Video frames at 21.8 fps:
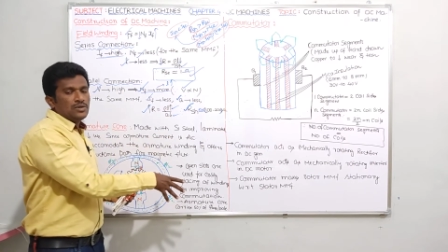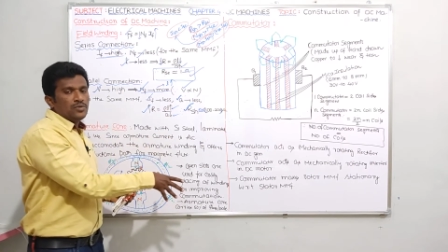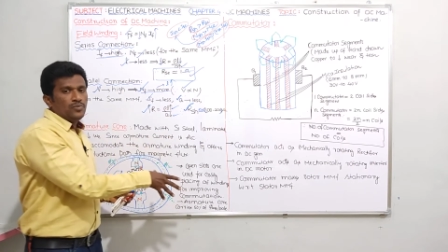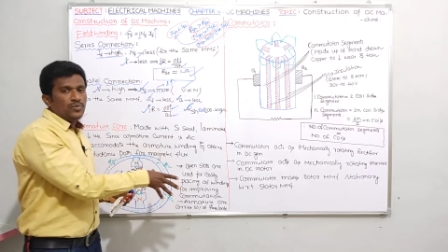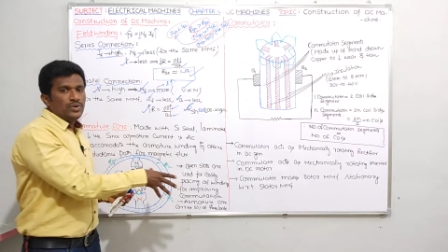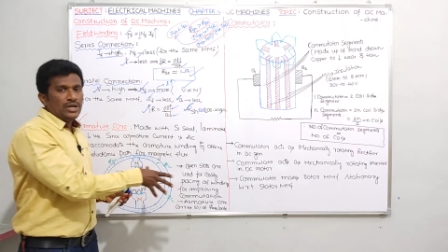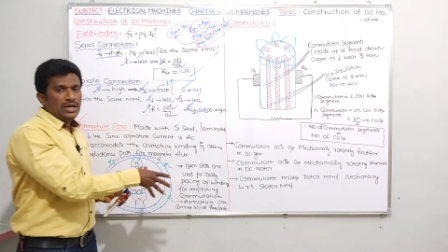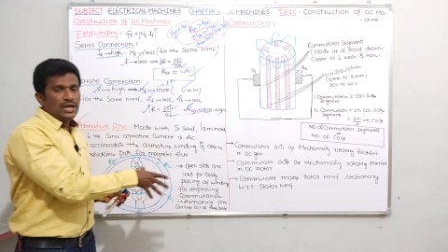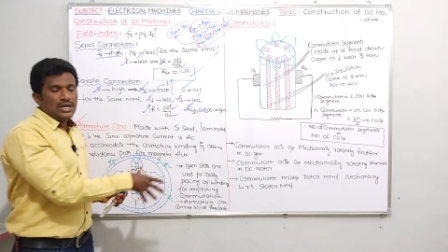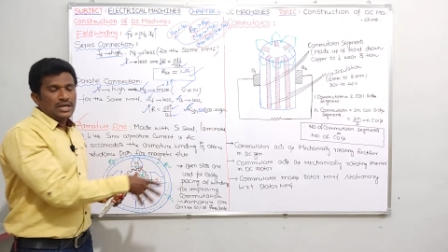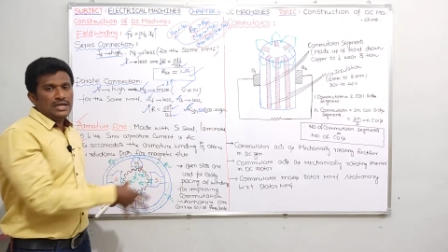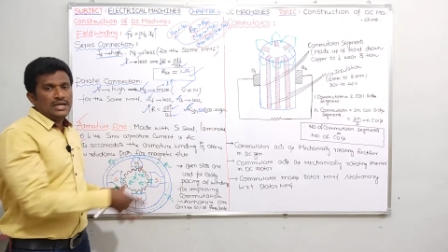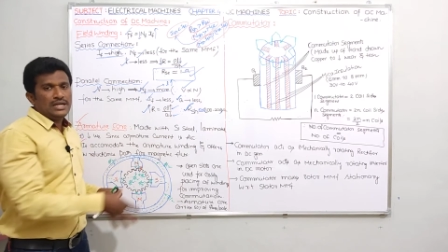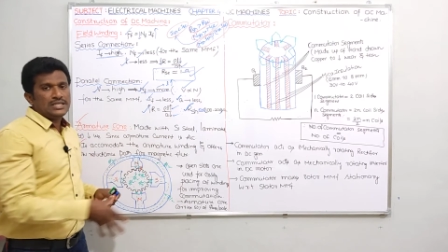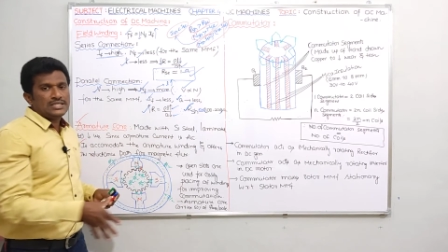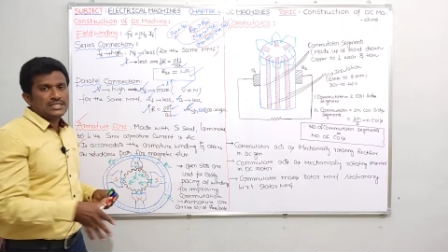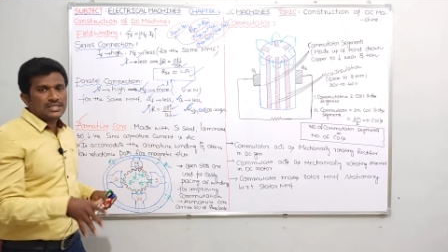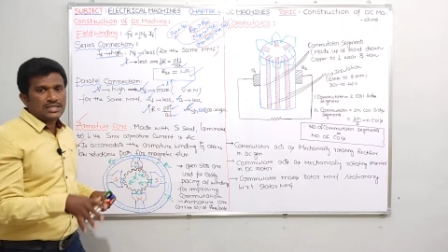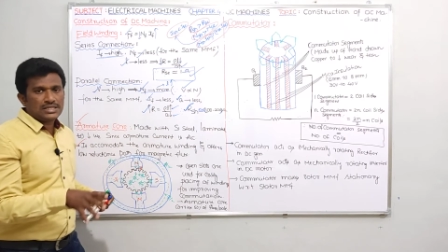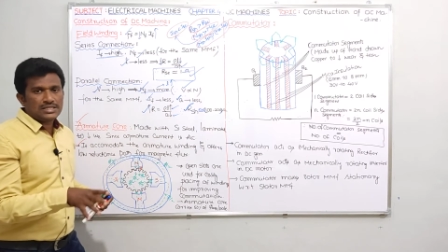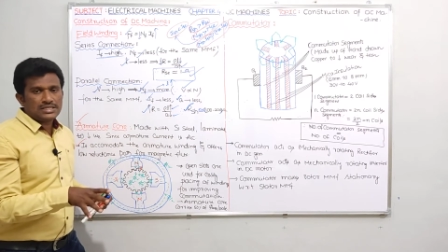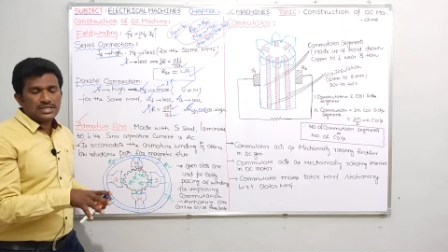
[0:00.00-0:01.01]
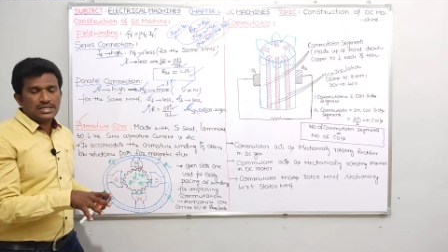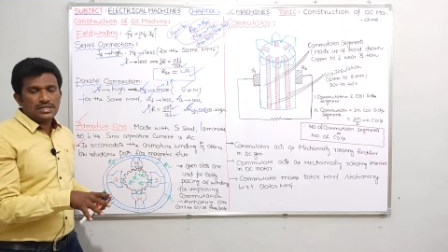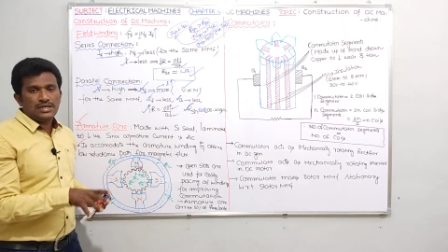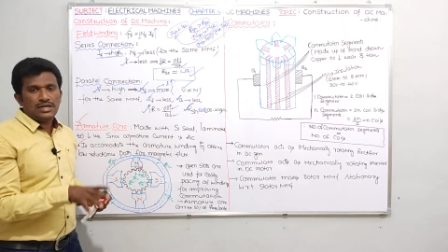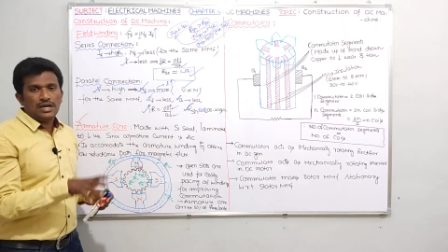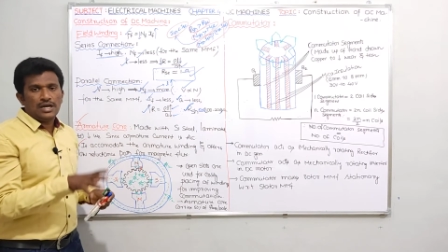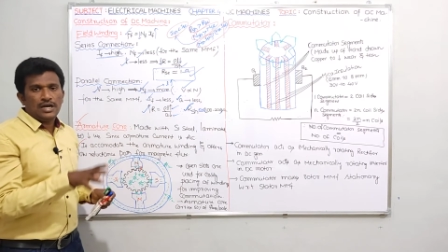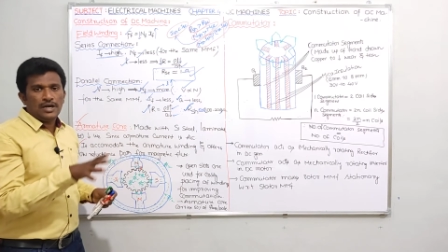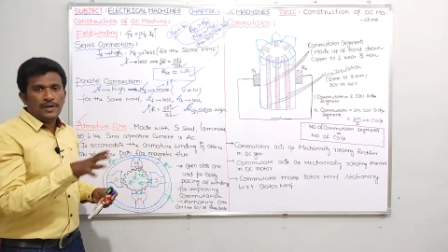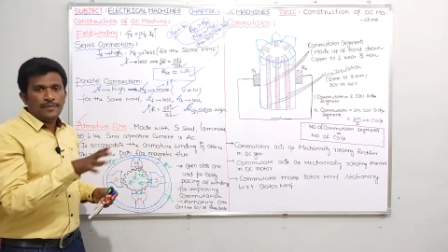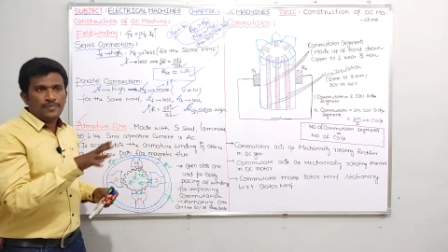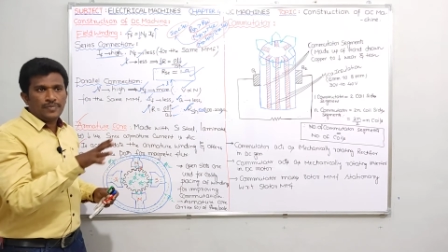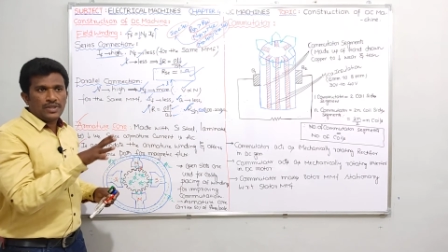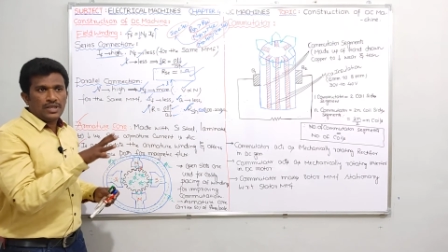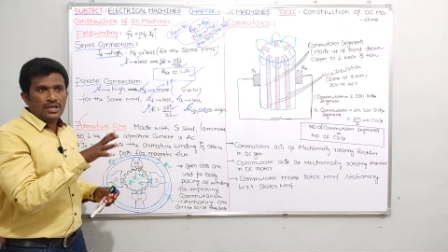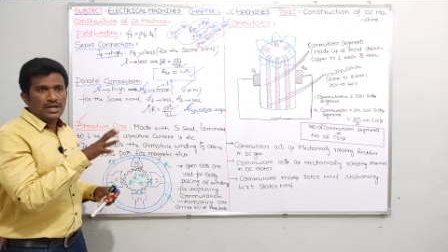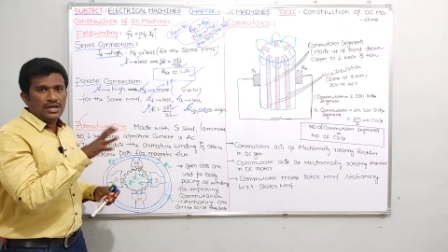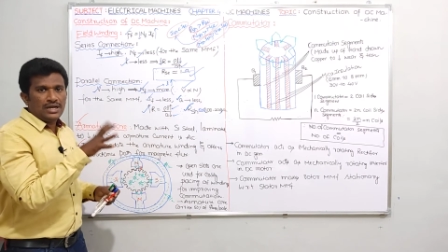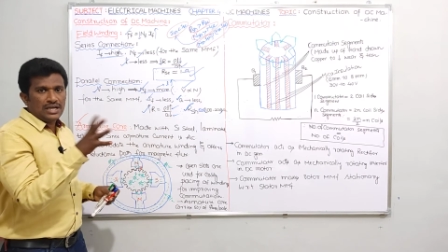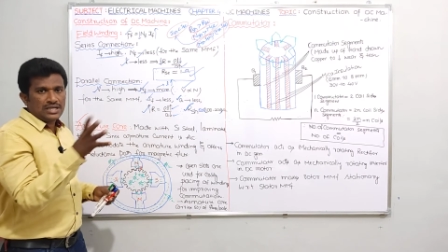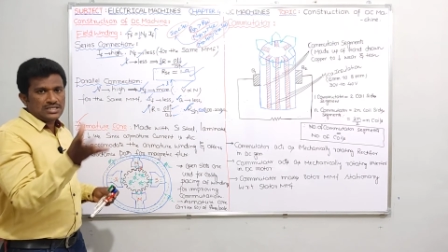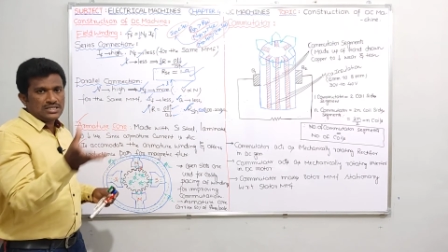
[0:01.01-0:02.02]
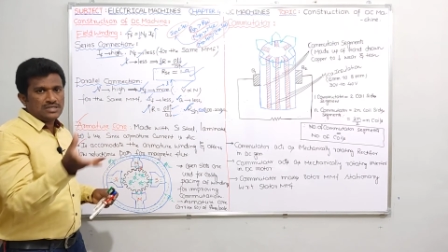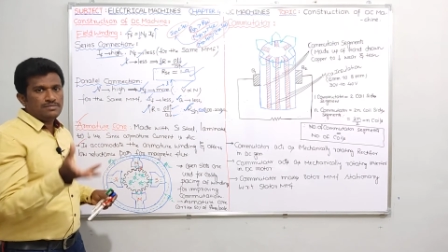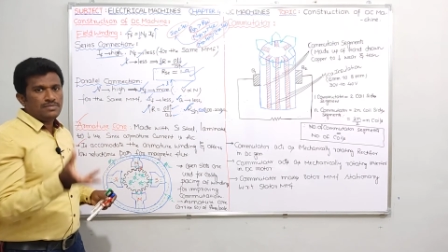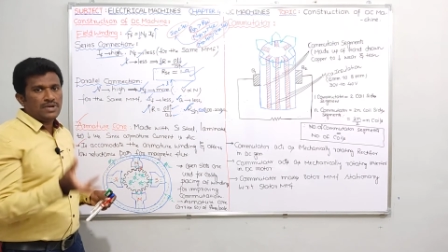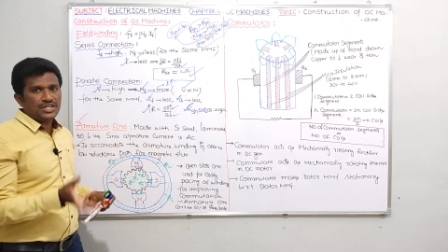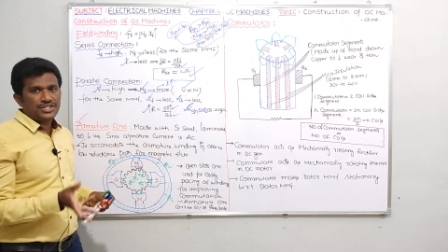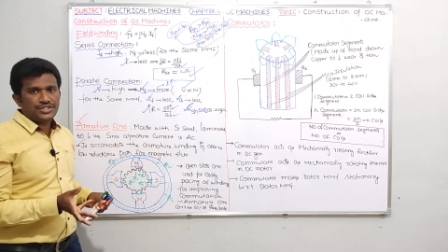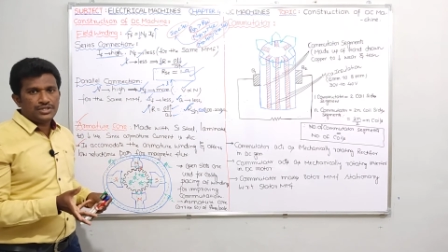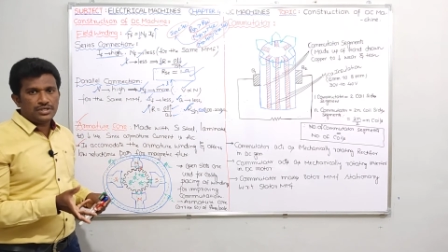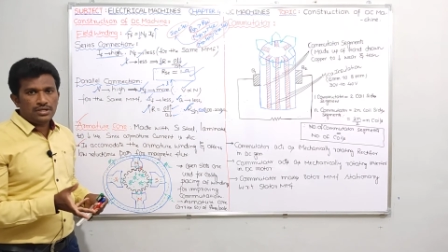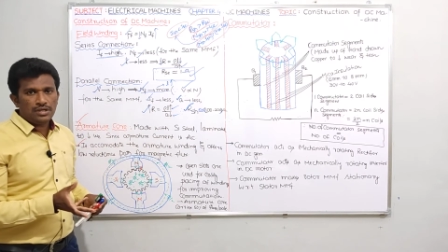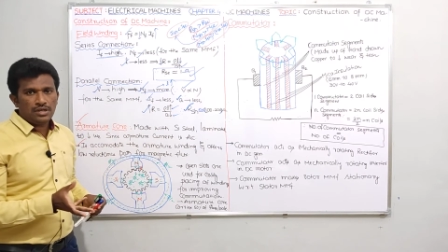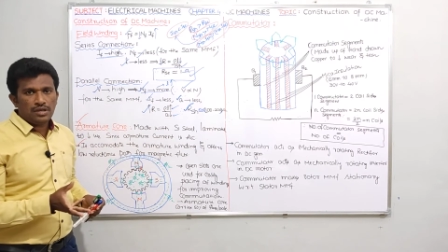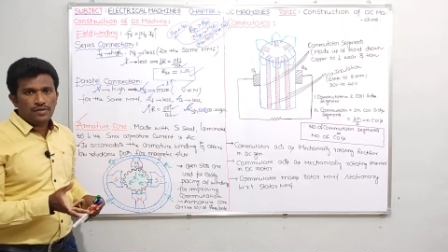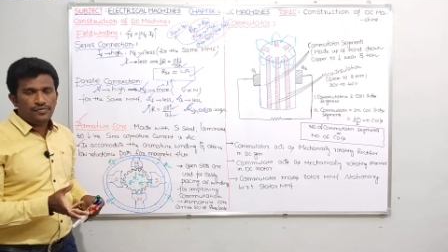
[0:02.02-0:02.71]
we already discussed in induction machine.